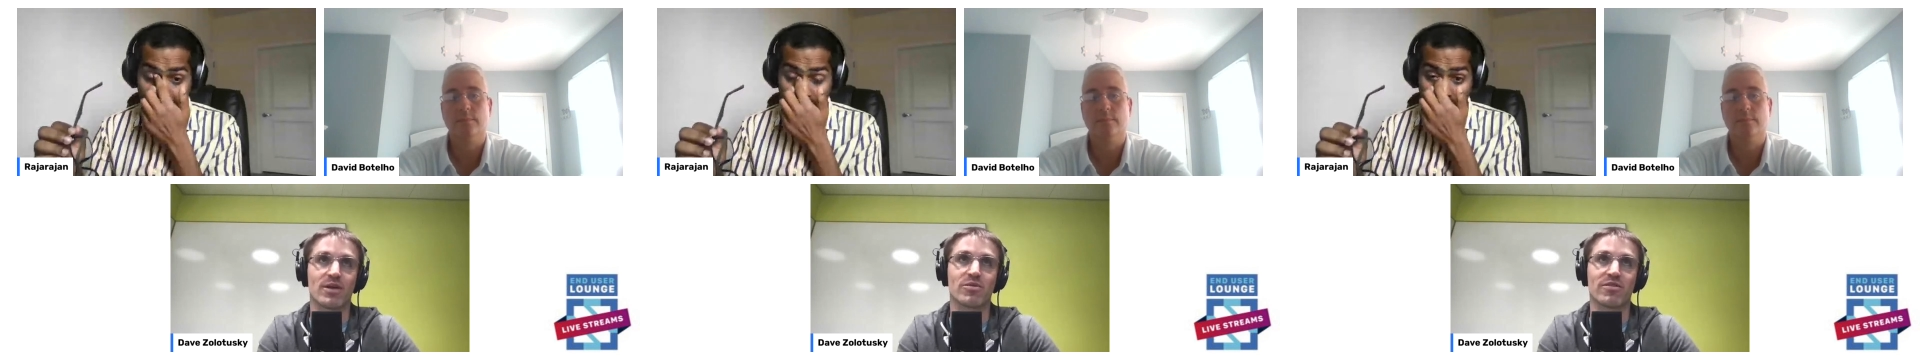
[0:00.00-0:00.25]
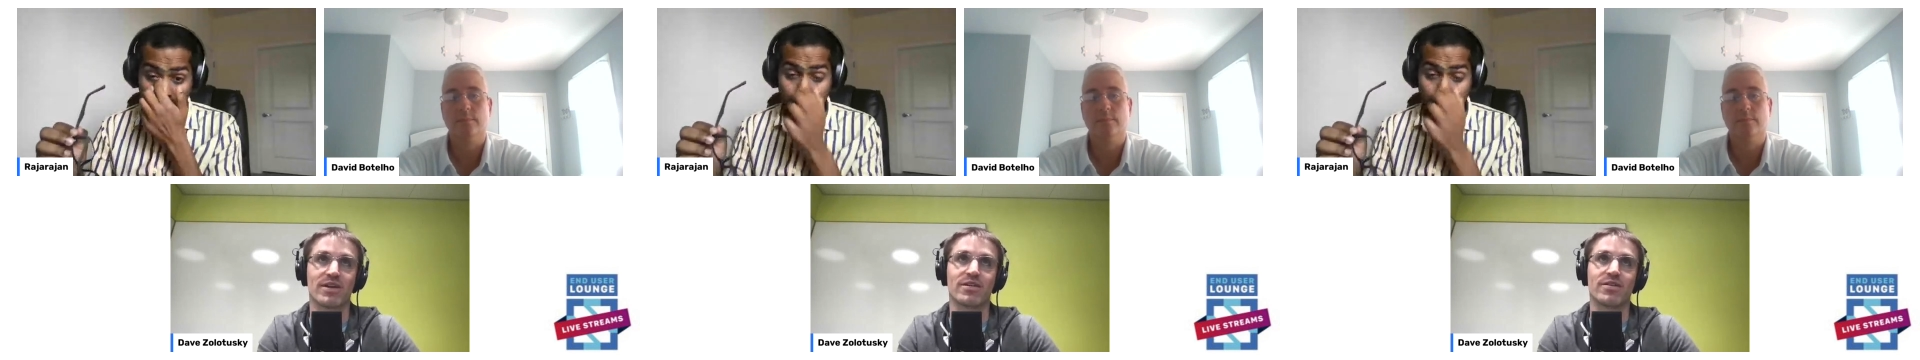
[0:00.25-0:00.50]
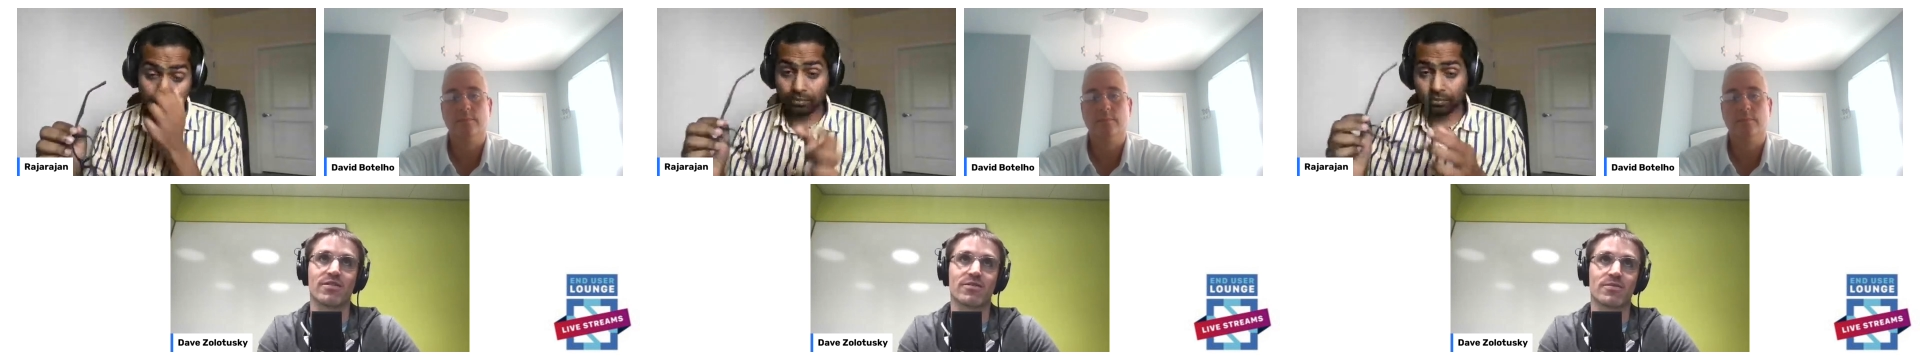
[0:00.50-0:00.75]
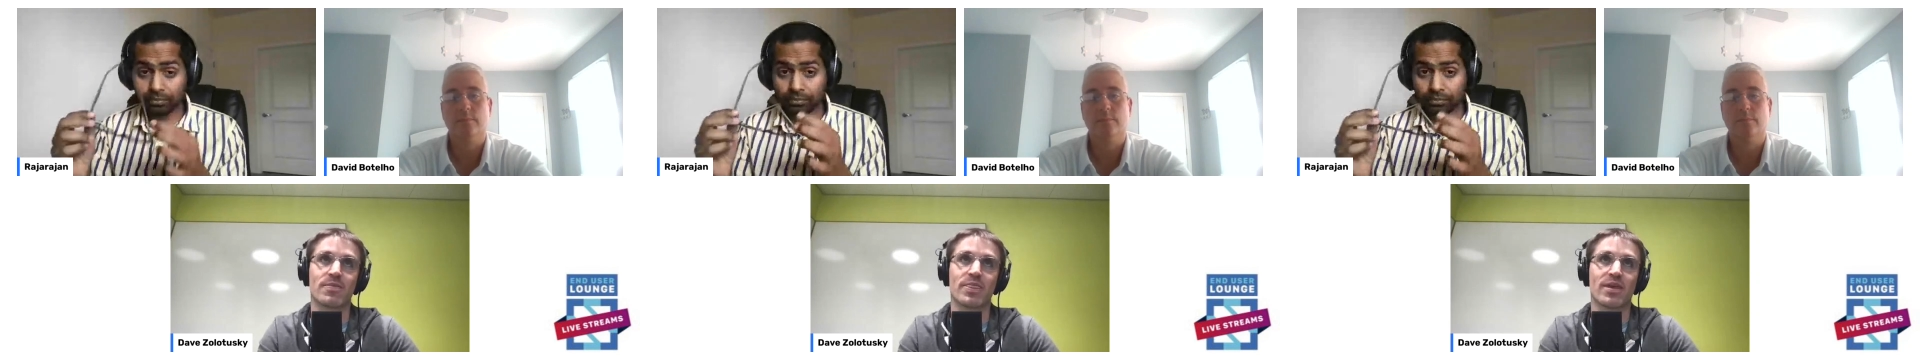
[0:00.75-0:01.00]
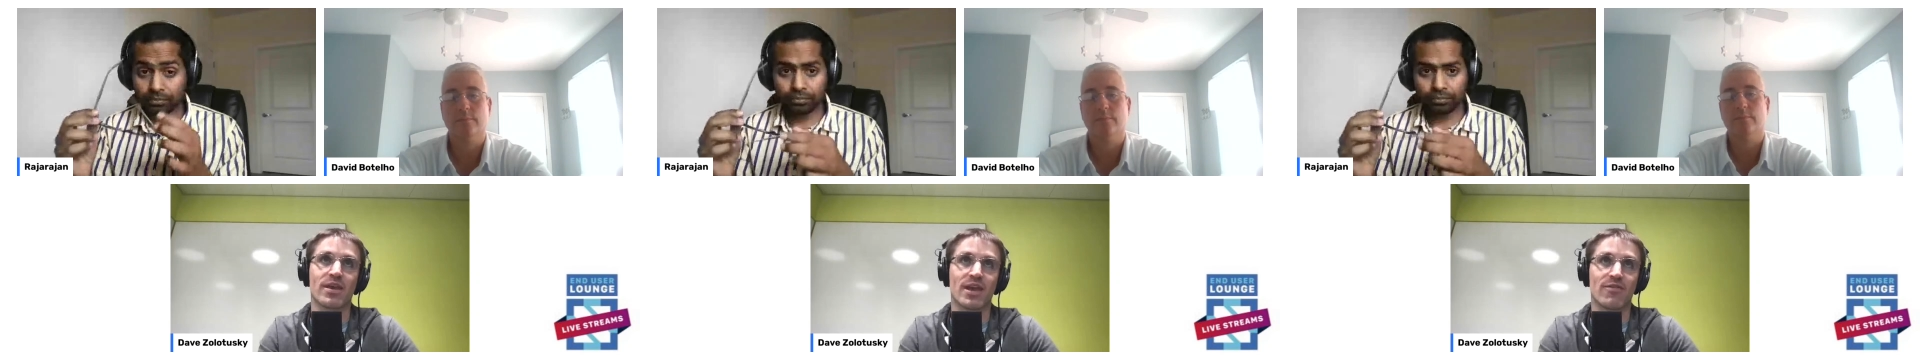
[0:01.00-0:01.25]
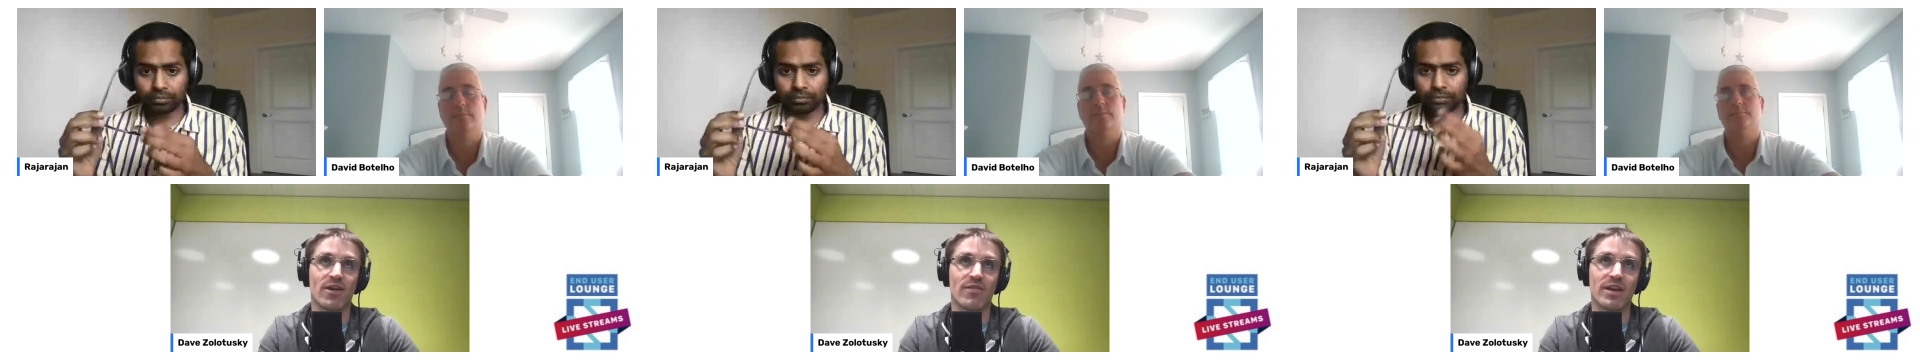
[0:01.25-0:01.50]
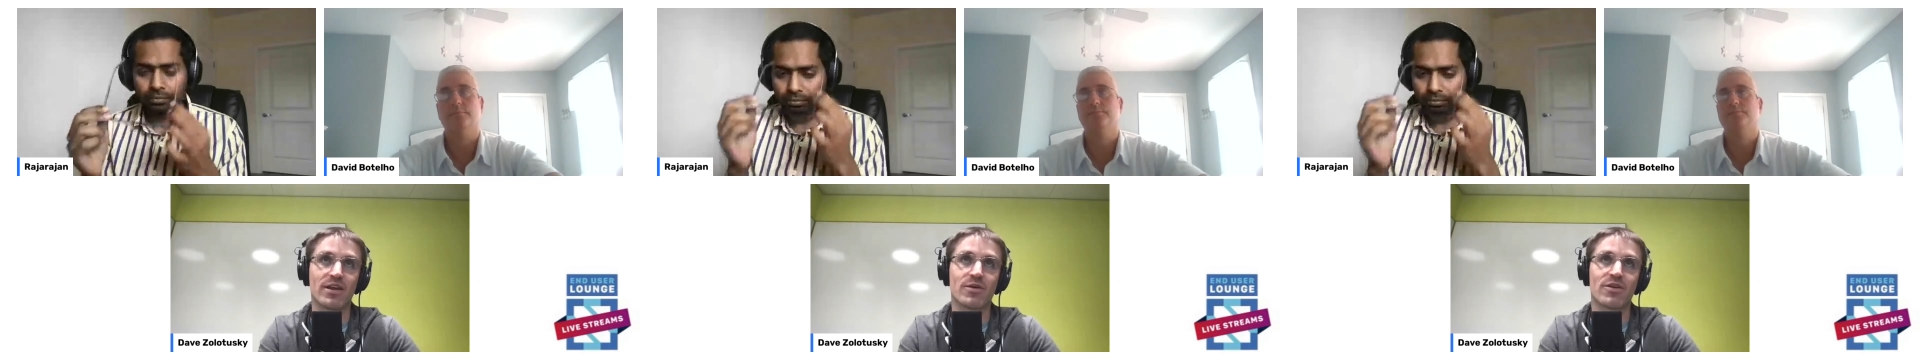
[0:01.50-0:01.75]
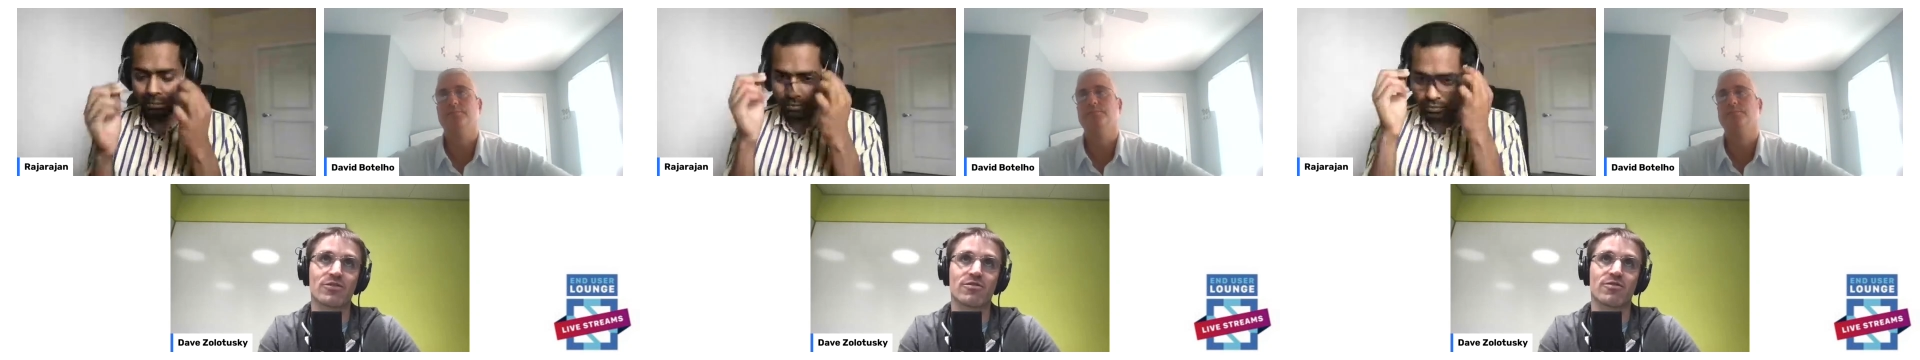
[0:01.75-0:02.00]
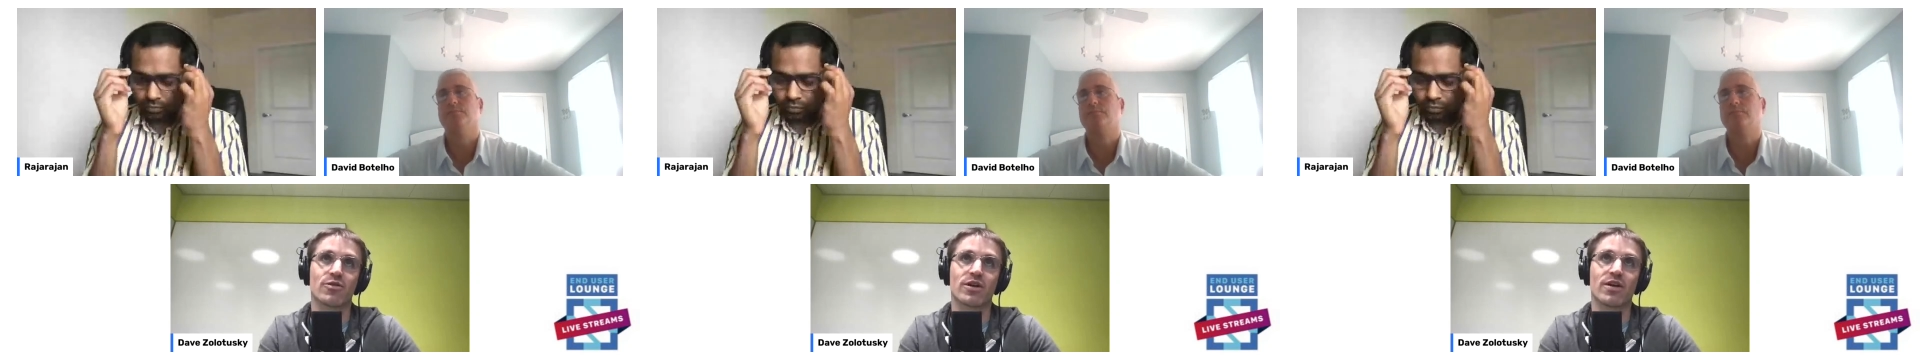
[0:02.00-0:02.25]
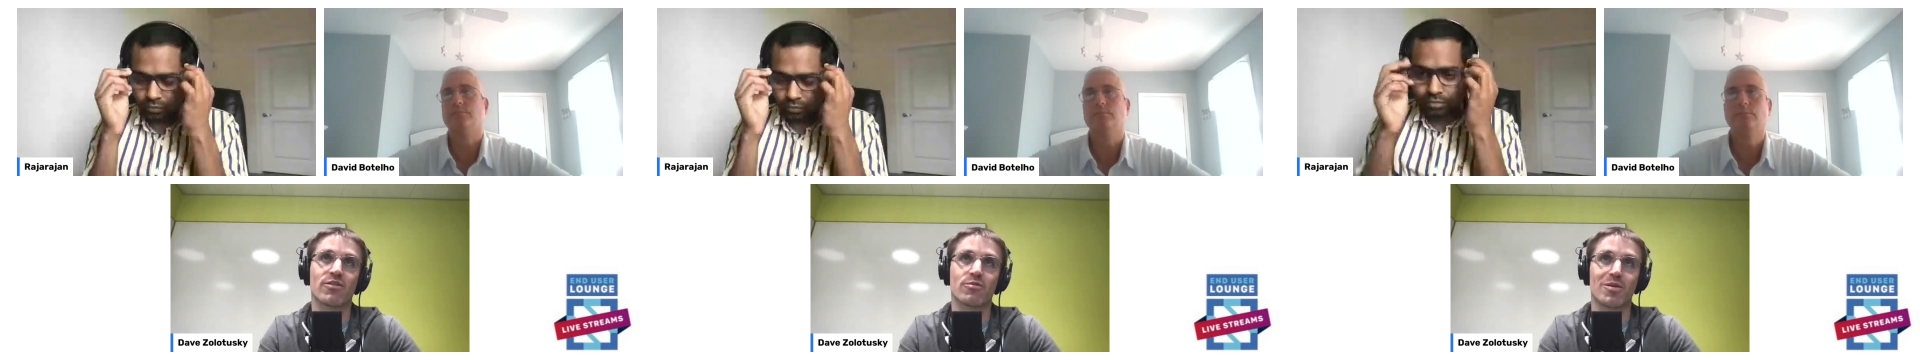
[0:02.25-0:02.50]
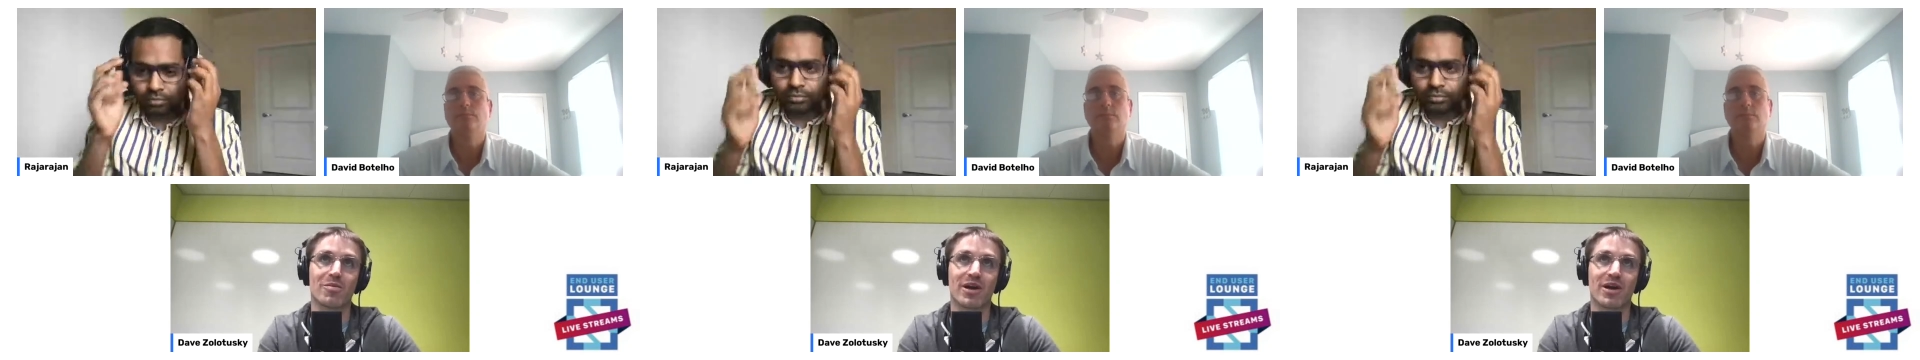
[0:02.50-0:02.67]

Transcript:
Speaker 1: and presenters. If you have any questions for us, we'll be